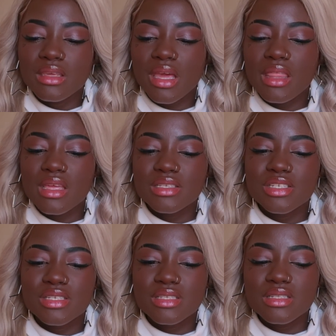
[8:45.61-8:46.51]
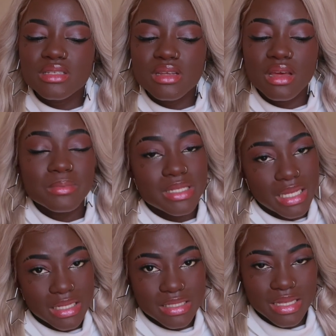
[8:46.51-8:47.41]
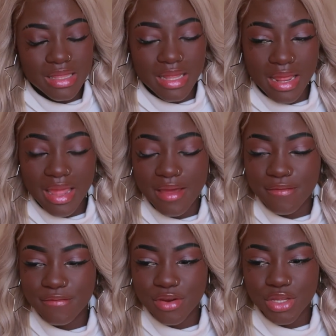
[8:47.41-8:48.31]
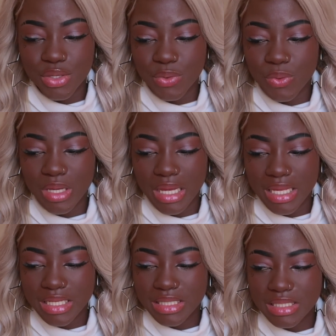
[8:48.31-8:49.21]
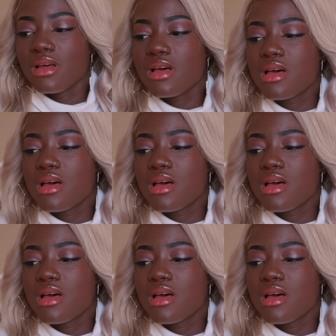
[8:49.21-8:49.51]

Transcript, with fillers: Yeah, that's just a little update that I have for you guys.